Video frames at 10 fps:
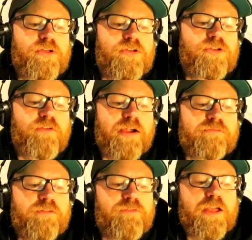extract
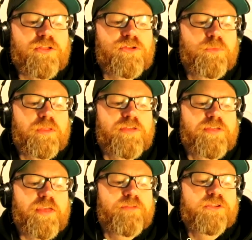revenge with a
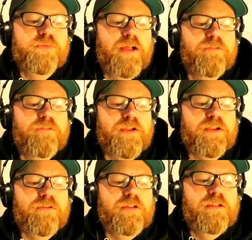7-12
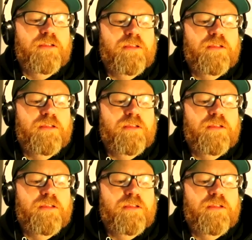victory.